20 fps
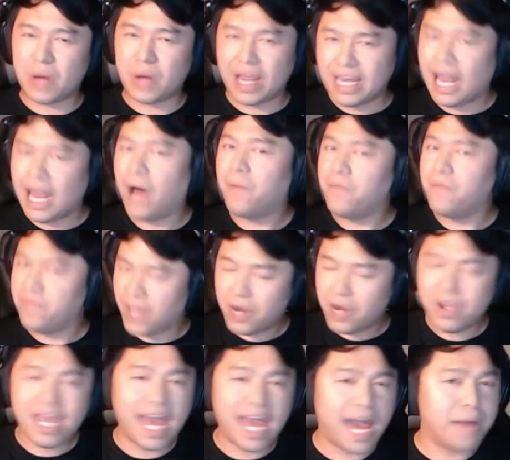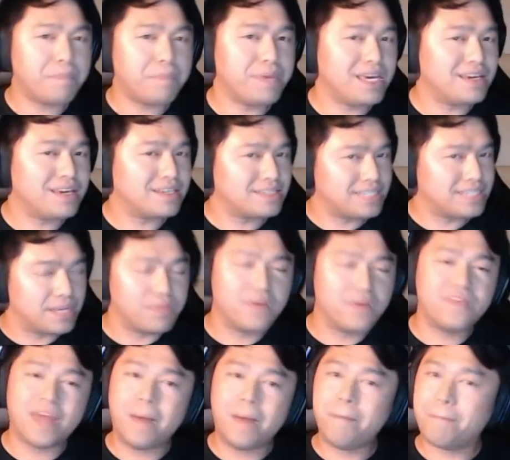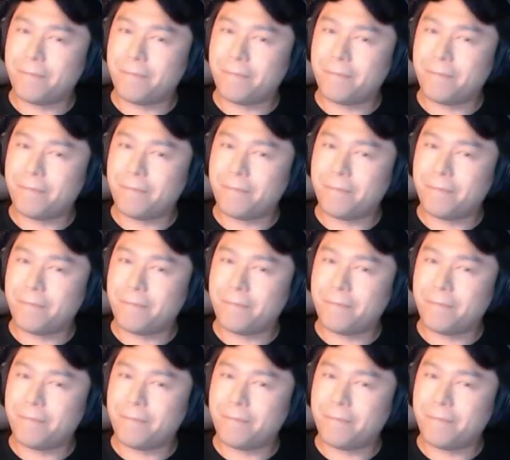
right now, I'm very happy because some of them